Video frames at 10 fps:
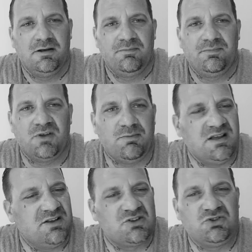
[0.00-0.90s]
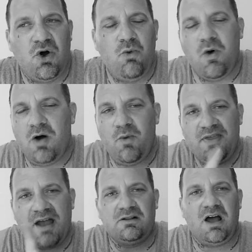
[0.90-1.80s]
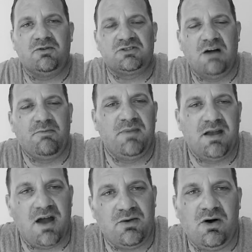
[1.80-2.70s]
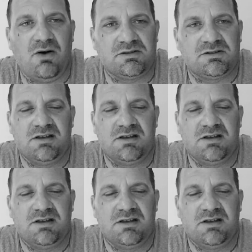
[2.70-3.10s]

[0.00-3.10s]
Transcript: There's no one way that collateral is coming behind the walls.